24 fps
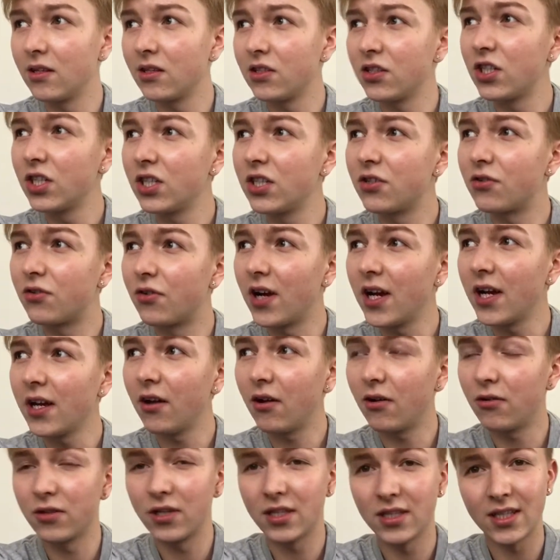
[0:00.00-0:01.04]
she try
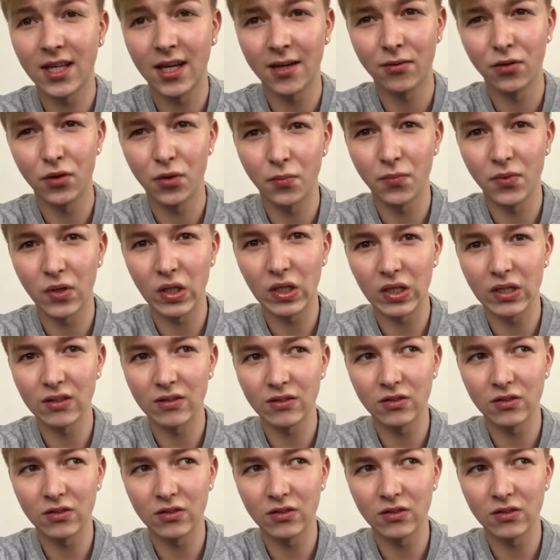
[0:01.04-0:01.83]
all the time to be